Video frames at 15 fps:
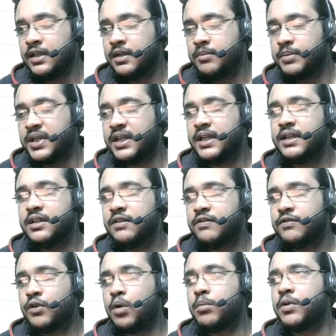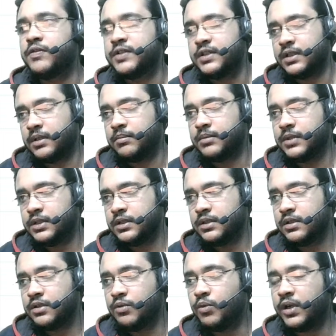predict the form of the number,
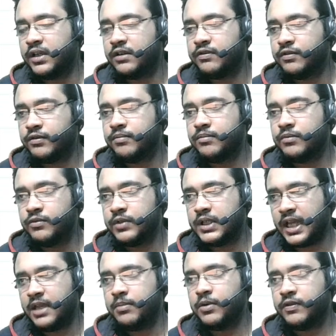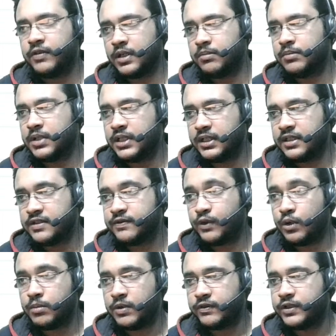what type of a number it is,
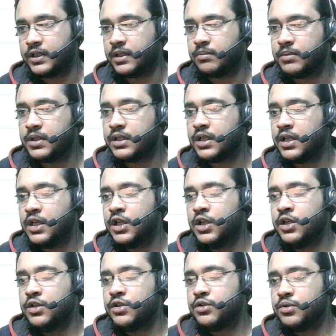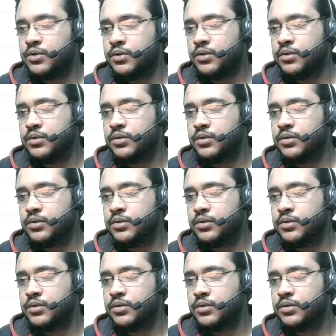form of the number. So